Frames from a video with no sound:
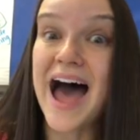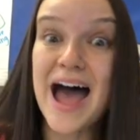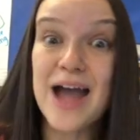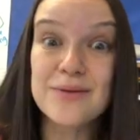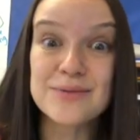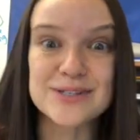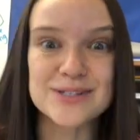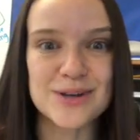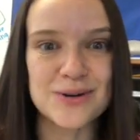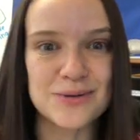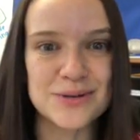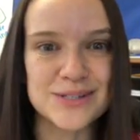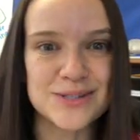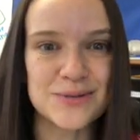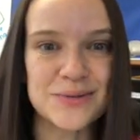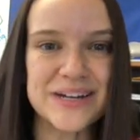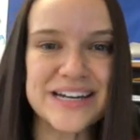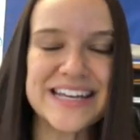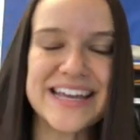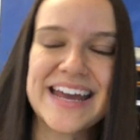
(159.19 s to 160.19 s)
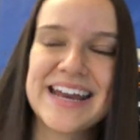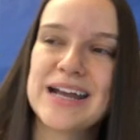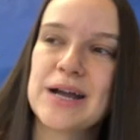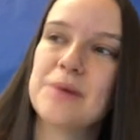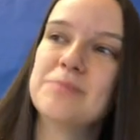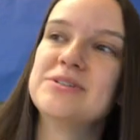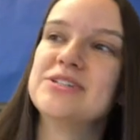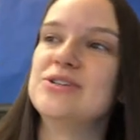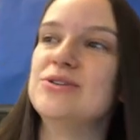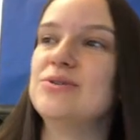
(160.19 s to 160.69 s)
I was always the one getting
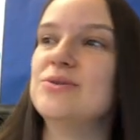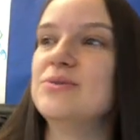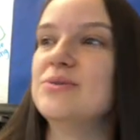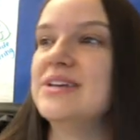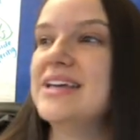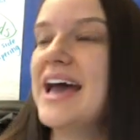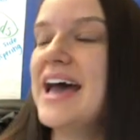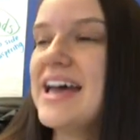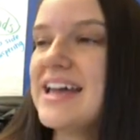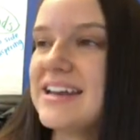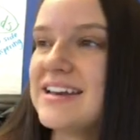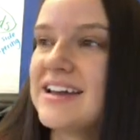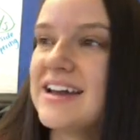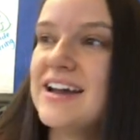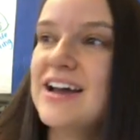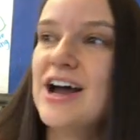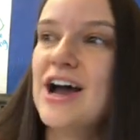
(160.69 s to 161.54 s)
up to get